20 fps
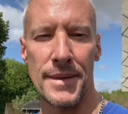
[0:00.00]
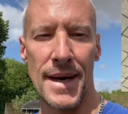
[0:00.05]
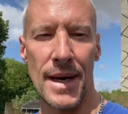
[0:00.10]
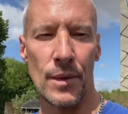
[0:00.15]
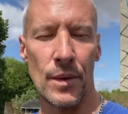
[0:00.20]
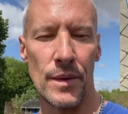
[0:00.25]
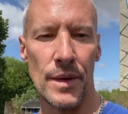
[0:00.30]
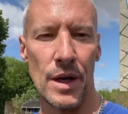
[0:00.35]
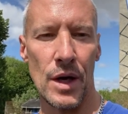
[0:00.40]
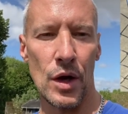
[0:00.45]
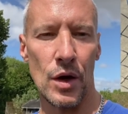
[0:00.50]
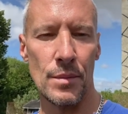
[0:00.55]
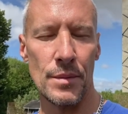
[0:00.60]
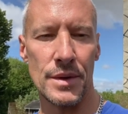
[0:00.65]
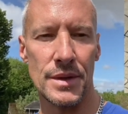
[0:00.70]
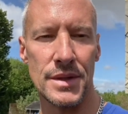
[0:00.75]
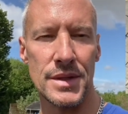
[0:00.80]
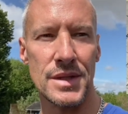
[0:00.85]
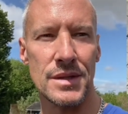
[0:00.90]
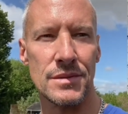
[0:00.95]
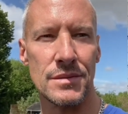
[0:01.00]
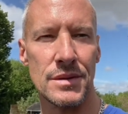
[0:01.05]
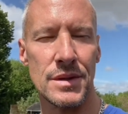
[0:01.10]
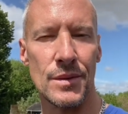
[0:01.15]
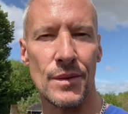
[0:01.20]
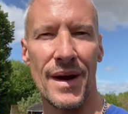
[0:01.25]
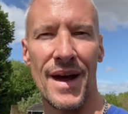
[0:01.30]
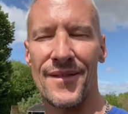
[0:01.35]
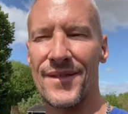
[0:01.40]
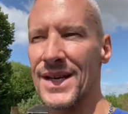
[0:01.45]
now on the allotment.
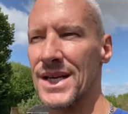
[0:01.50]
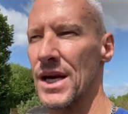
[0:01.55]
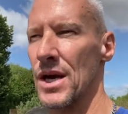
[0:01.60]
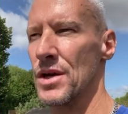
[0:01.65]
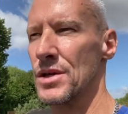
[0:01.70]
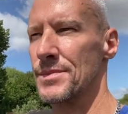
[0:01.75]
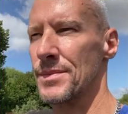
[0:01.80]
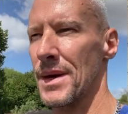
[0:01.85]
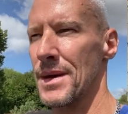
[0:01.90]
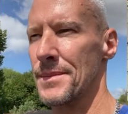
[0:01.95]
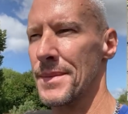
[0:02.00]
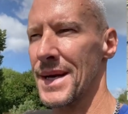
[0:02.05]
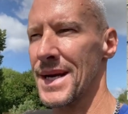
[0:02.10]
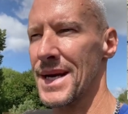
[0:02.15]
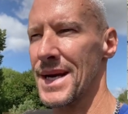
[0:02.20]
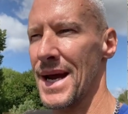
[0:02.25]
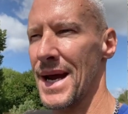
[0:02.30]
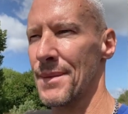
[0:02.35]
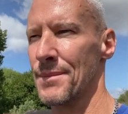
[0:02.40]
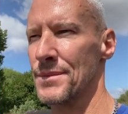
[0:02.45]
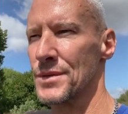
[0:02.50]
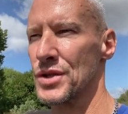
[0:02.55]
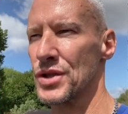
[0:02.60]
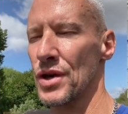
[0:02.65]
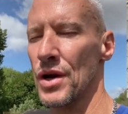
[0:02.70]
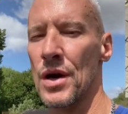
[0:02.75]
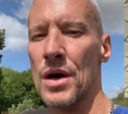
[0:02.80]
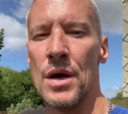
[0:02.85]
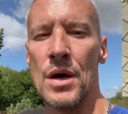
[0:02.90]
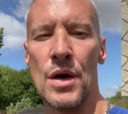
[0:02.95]
We have had a hose pipe ban in
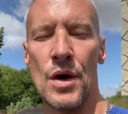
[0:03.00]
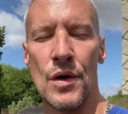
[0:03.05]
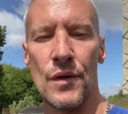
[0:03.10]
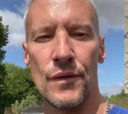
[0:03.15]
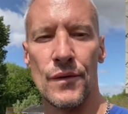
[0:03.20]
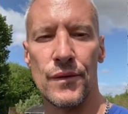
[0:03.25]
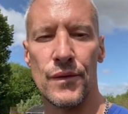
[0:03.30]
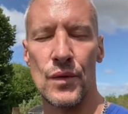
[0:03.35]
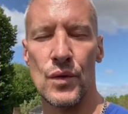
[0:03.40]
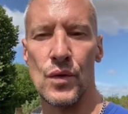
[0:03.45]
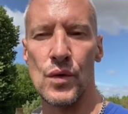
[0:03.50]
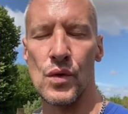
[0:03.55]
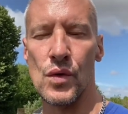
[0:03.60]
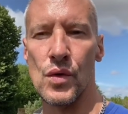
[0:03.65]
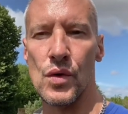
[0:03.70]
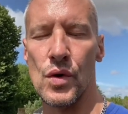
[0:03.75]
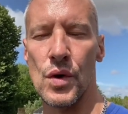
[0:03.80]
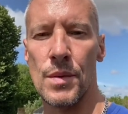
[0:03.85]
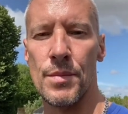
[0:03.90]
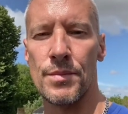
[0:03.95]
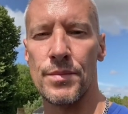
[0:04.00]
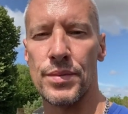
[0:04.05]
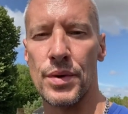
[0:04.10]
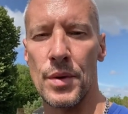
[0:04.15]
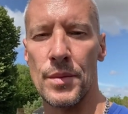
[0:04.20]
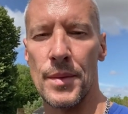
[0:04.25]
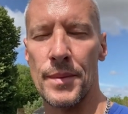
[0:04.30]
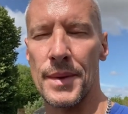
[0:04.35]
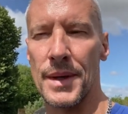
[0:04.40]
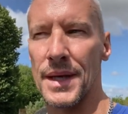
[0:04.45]
Hampshire for
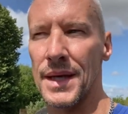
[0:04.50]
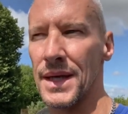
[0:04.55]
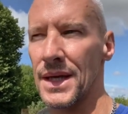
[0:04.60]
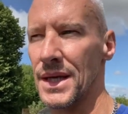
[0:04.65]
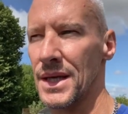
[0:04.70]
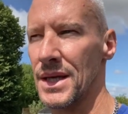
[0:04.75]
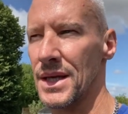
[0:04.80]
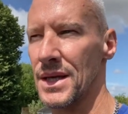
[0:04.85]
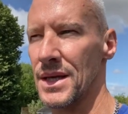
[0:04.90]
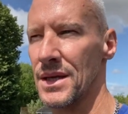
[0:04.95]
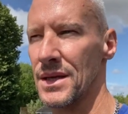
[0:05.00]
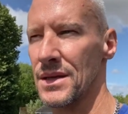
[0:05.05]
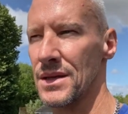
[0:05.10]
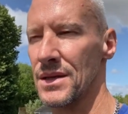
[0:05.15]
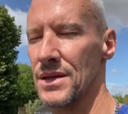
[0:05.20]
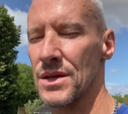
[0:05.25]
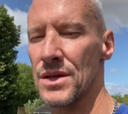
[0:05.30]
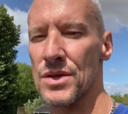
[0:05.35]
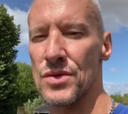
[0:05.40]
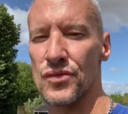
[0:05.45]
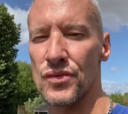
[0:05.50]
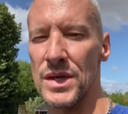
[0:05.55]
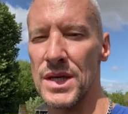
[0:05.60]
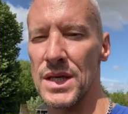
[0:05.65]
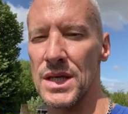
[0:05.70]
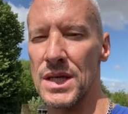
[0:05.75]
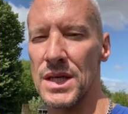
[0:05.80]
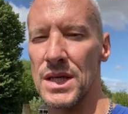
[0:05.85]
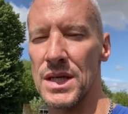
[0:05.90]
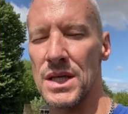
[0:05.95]
probably
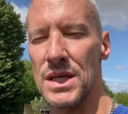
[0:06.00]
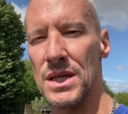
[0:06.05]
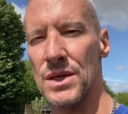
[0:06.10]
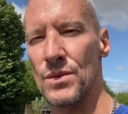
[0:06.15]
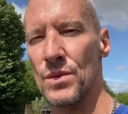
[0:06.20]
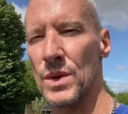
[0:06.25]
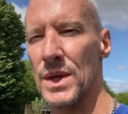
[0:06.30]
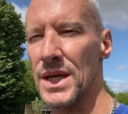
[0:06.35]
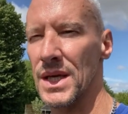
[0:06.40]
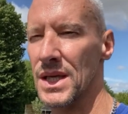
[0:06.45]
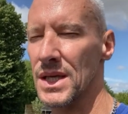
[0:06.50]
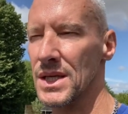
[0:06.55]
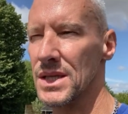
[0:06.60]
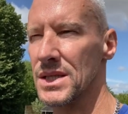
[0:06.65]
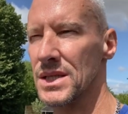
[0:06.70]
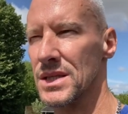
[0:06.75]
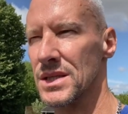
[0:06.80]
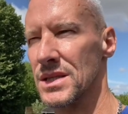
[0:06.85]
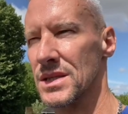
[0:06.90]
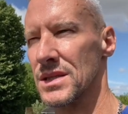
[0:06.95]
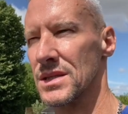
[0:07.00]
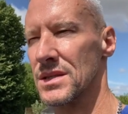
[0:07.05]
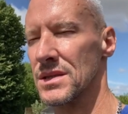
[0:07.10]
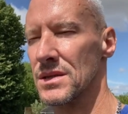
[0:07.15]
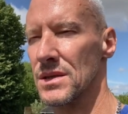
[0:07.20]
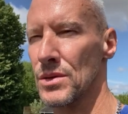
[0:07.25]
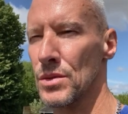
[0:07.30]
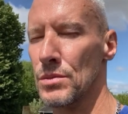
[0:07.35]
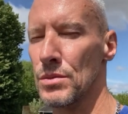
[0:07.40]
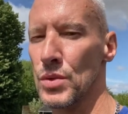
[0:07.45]
3 weeks
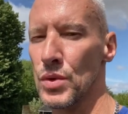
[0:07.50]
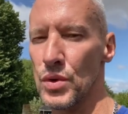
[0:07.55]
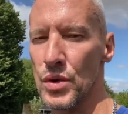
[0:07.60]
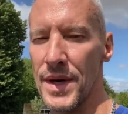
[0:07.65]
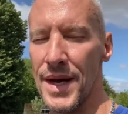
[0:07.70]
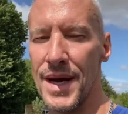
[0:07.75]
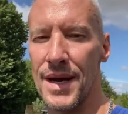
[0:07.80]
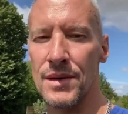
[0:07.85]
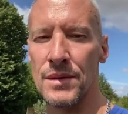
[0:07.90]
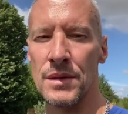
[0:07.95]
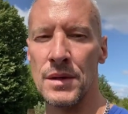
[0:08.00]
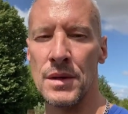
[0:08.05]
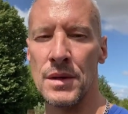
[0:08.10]
or more now.